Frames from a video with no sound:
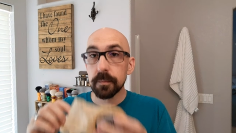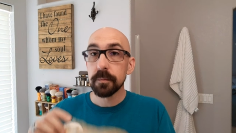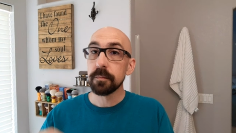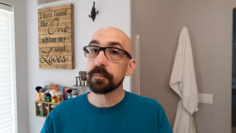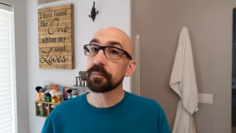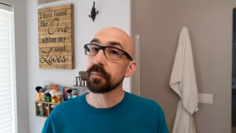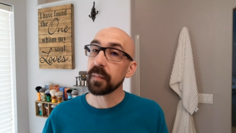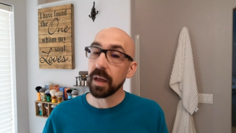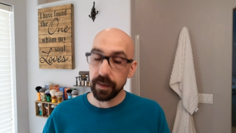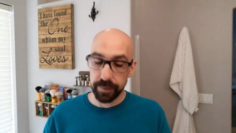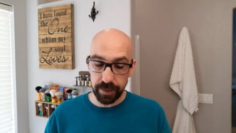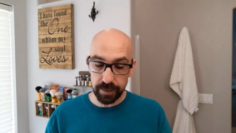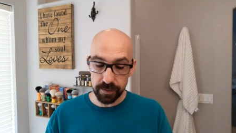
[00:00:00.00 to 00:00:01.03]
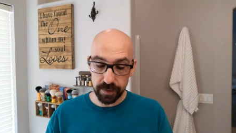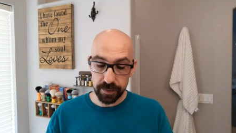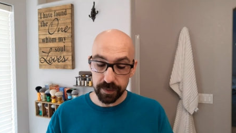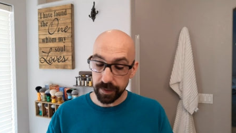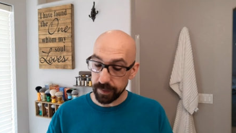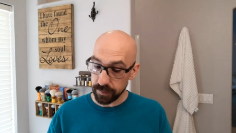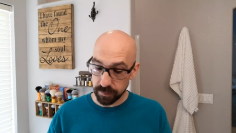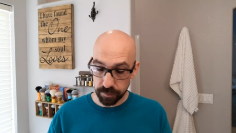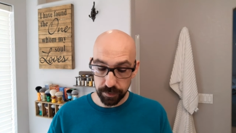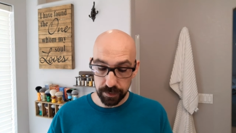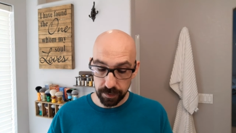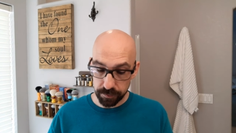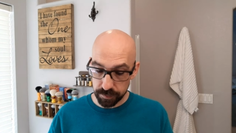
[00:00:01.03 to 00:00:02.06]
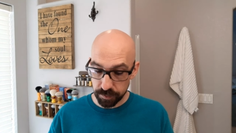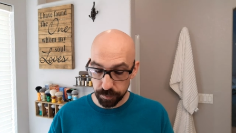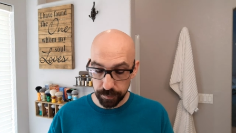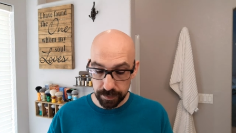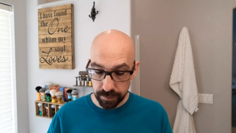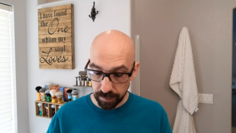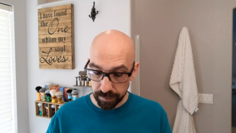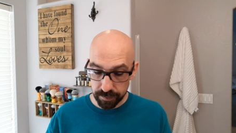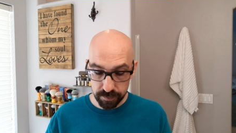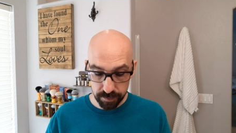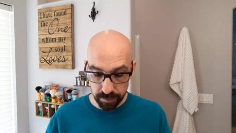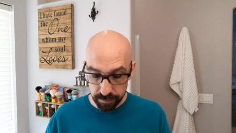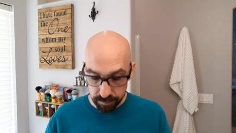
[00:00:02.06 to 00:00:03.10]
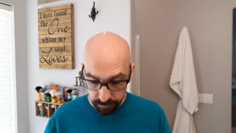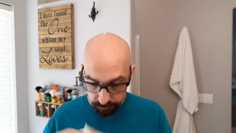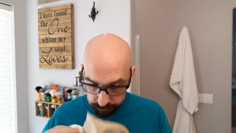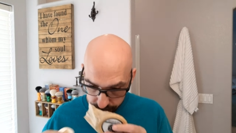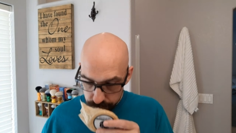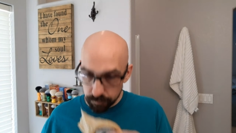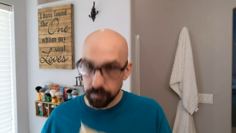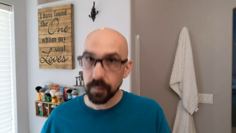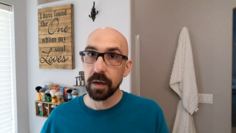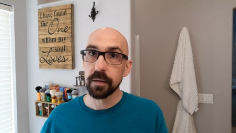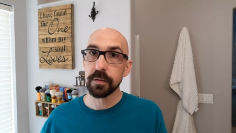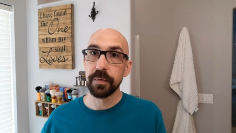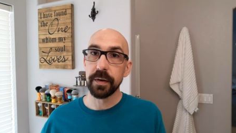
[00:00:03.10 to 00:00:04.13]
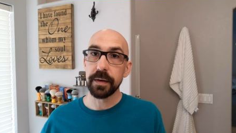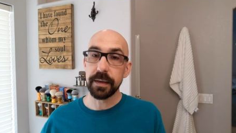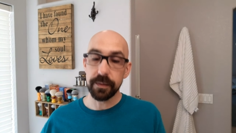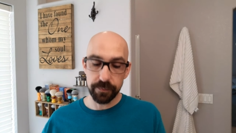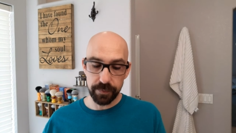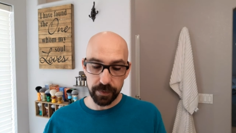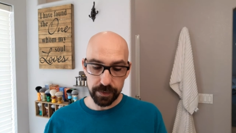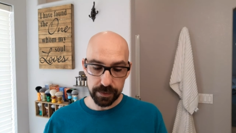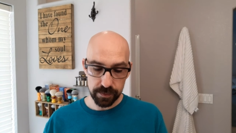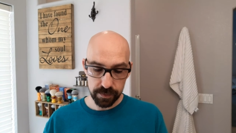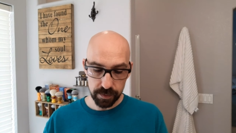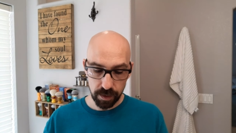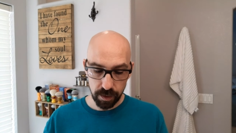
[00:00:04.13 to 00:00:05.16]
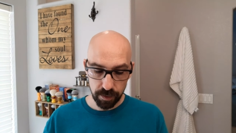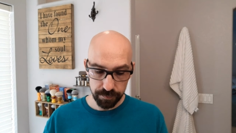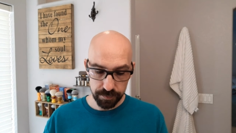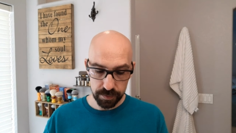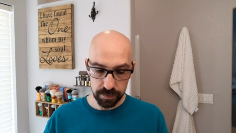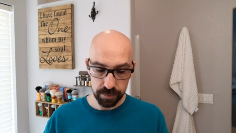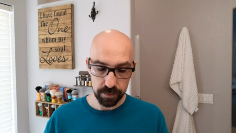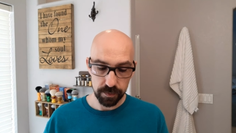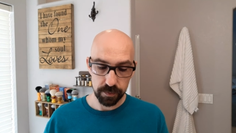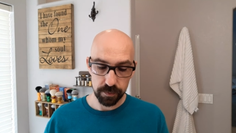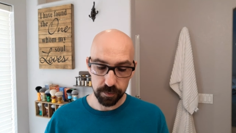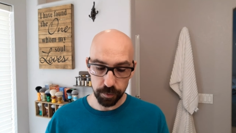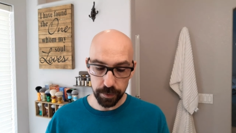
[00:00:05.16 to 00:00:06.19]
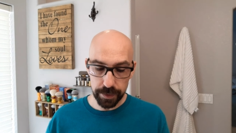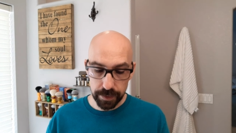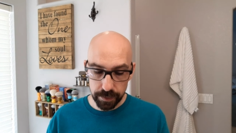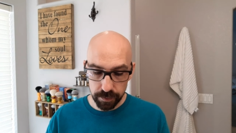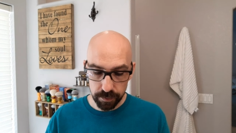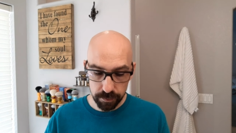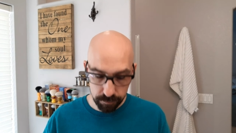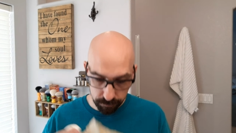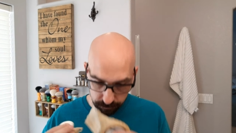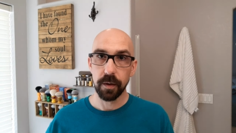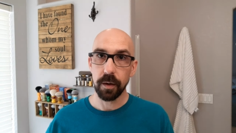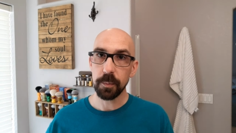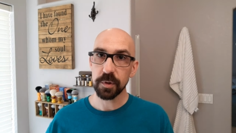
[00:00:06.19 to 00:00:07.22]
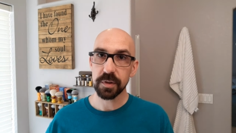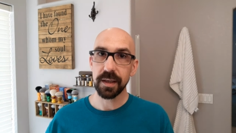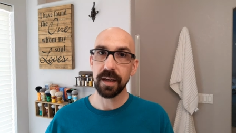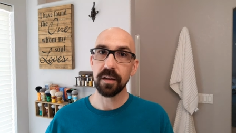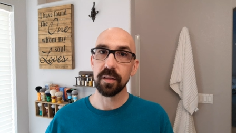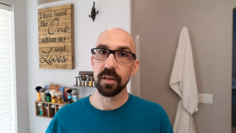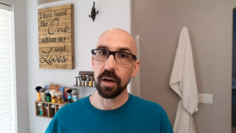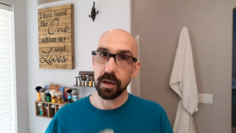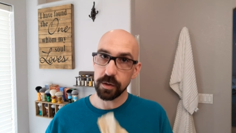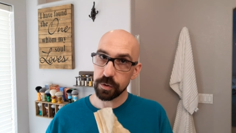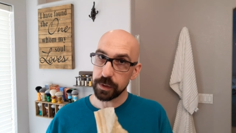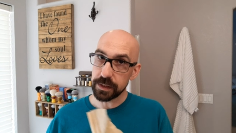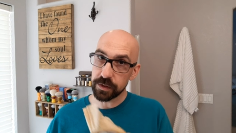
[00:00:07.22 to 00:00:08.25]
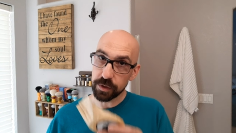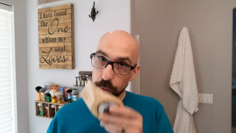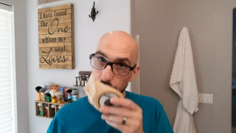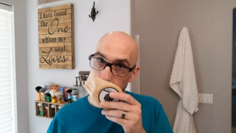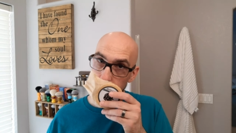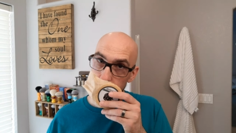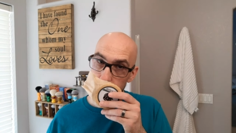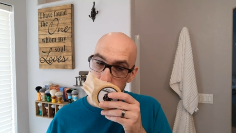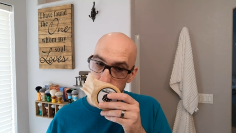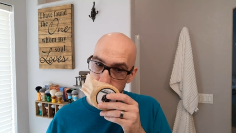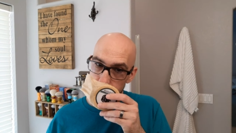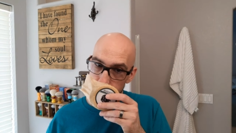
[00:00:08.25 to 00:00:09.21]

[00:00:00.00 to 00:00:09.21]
Hmm, that is a nice Green Irish Tweed-like scent. It's very, very soft, green, almost kind of laundry soapish.